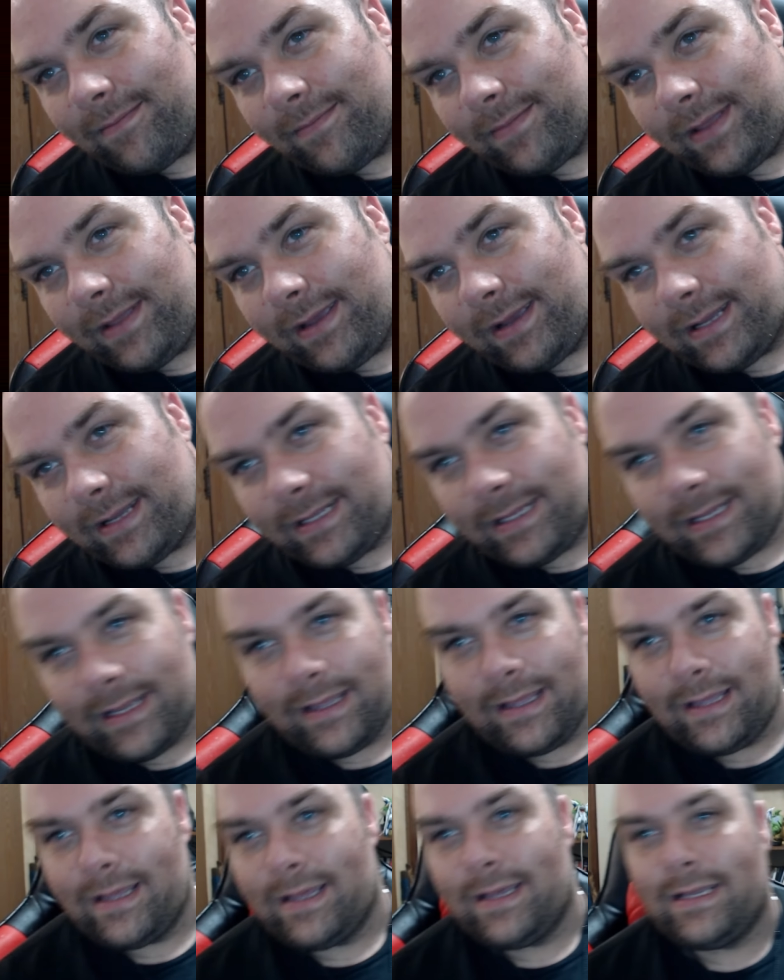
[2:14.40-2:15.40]
you can
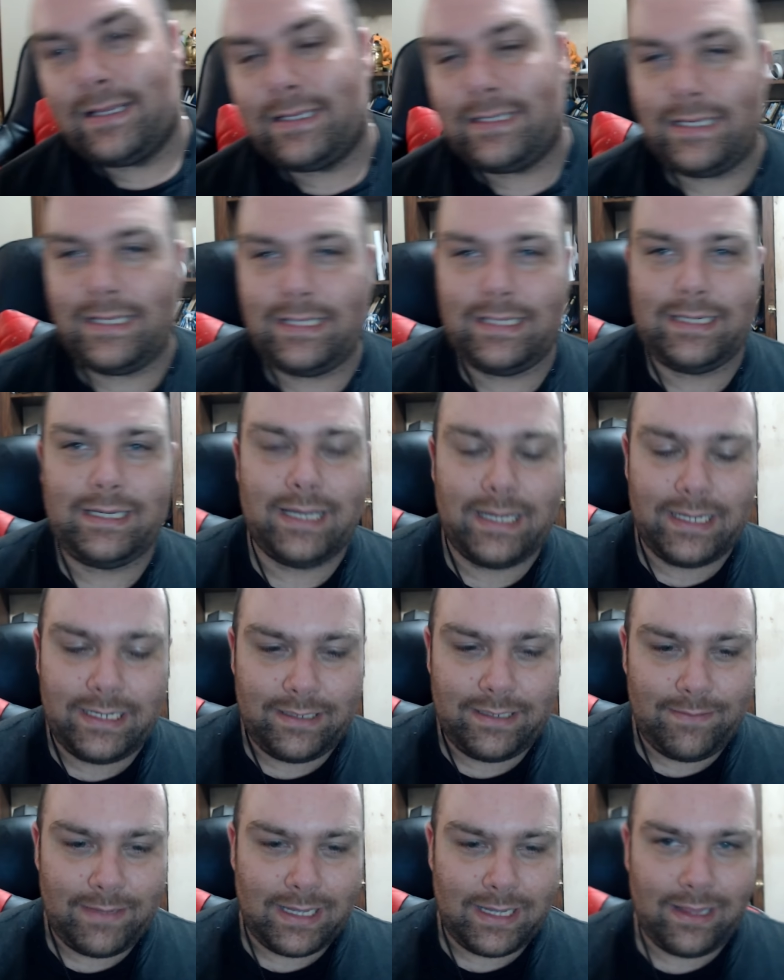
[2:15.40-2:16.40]
see the
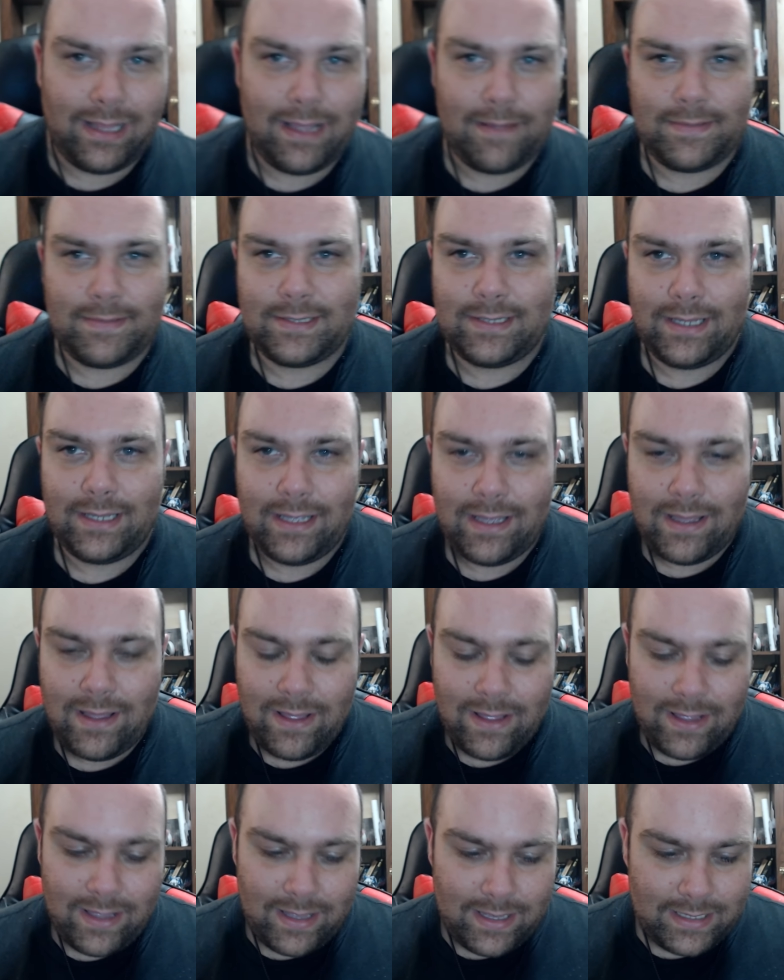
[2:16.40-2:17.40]
Gundam Eclipse
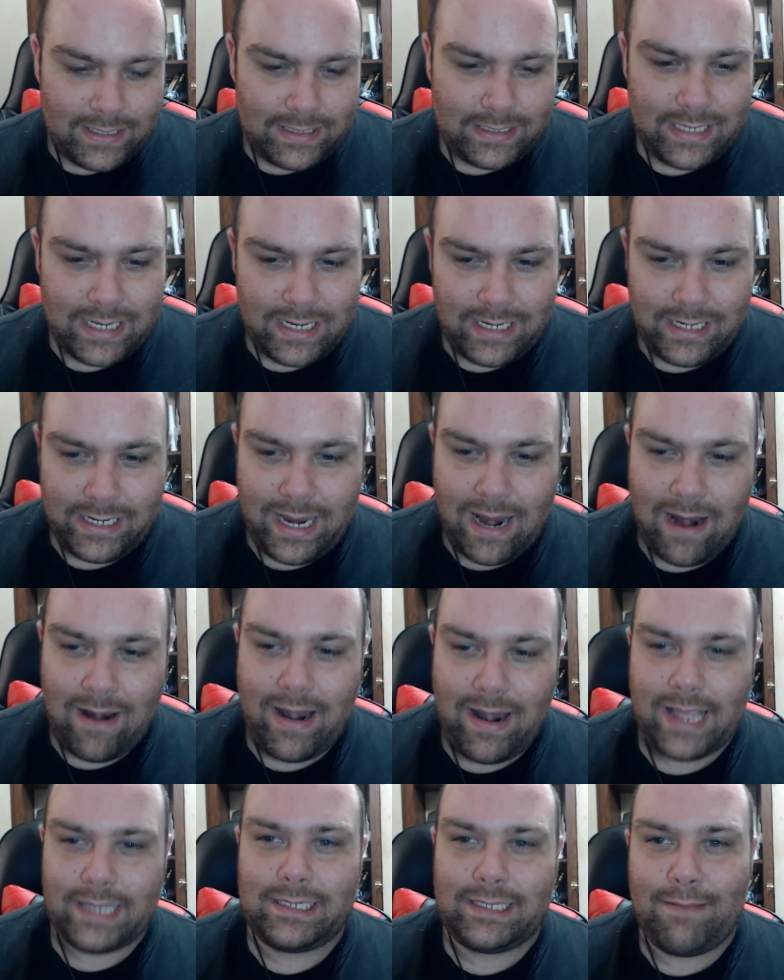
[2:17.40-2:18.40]
sitting
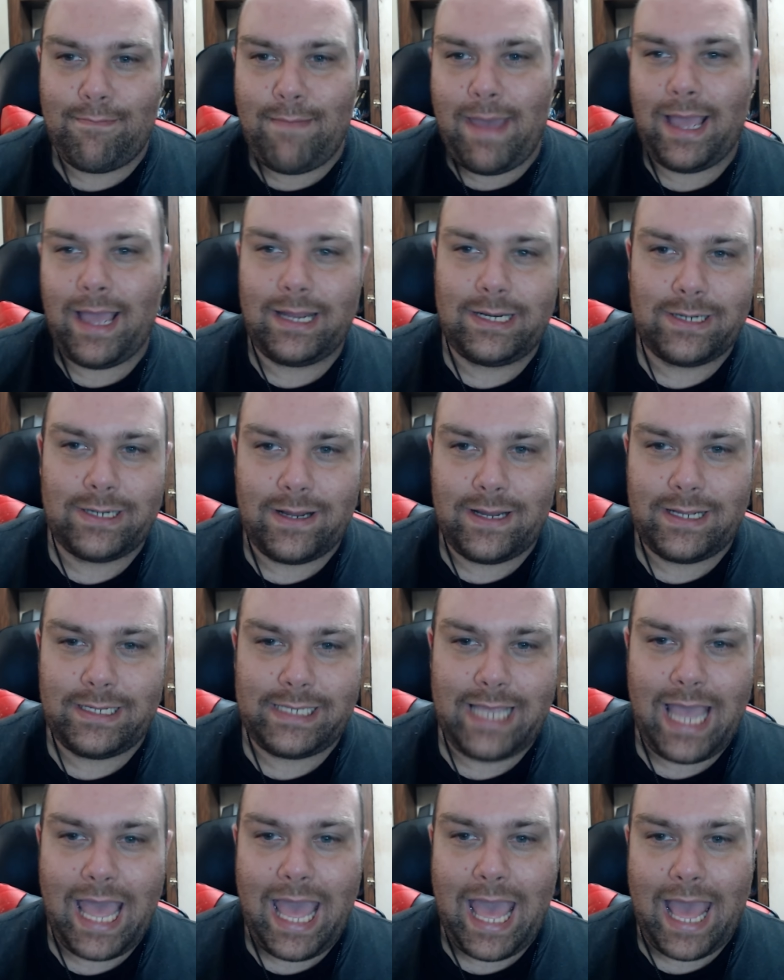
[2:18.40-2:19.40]
there next to
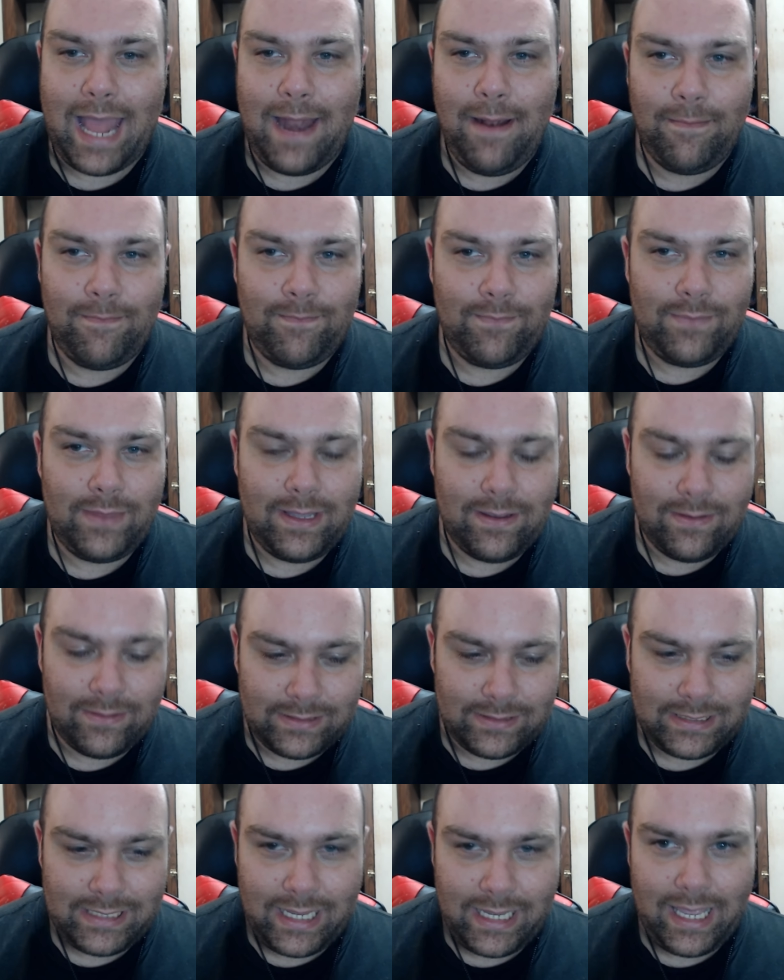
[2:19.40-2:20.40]
Megatron's head.
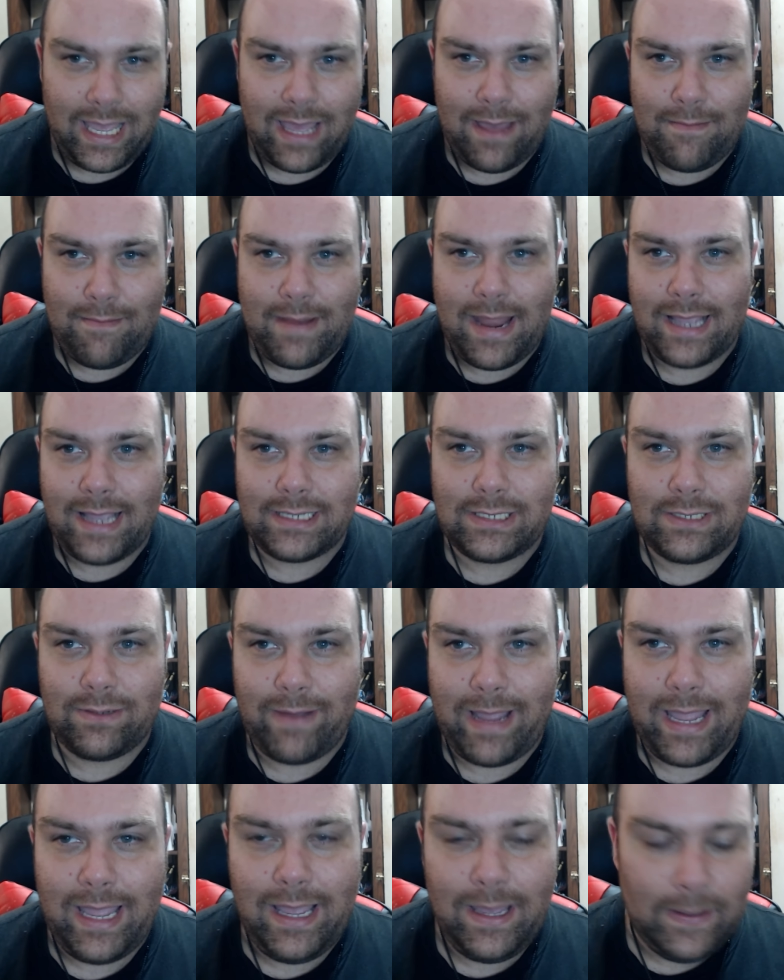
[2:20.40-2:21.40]
You'll see him next
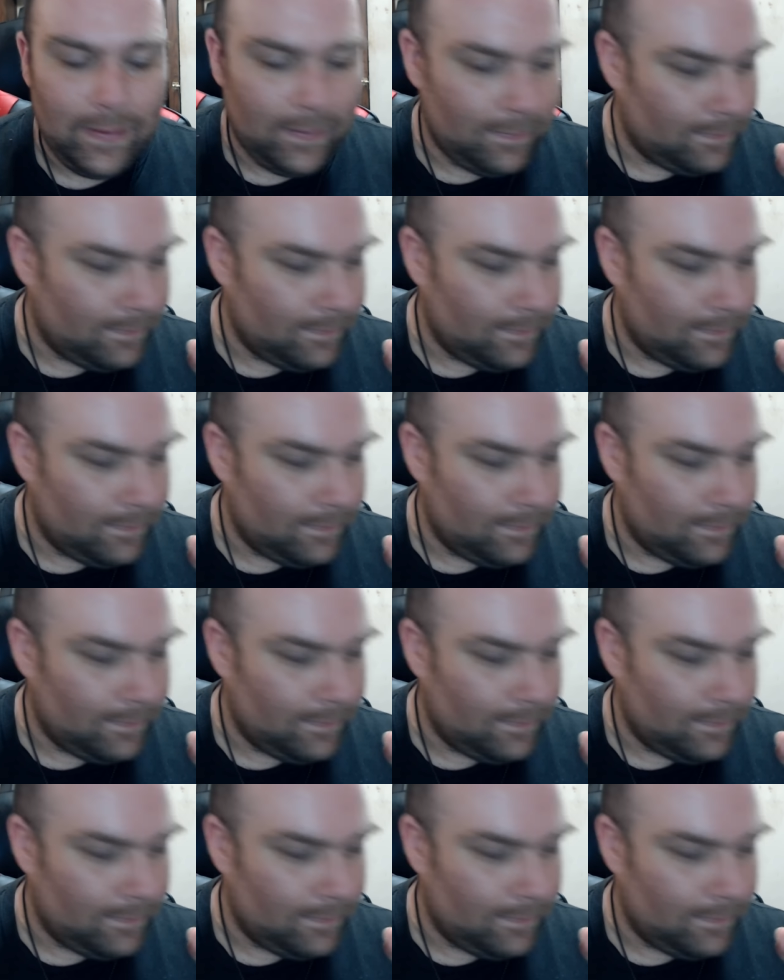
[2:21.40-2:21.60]
week.